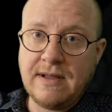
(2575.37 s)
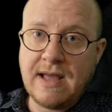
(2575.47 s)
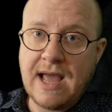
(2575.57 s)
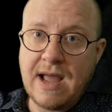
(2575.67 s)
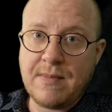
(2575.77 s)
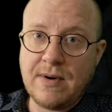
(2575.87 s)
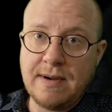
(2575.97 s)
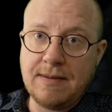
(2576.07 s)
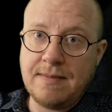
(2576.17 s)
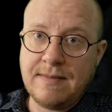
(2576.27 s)
hammer
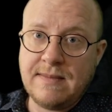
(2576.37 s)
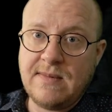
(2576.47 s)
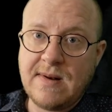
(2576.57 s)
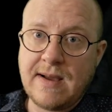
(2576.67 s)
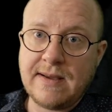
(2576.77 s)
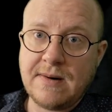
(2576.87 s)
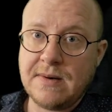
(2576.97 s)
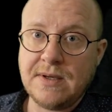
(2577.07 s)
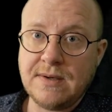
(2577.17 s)
and knock it on your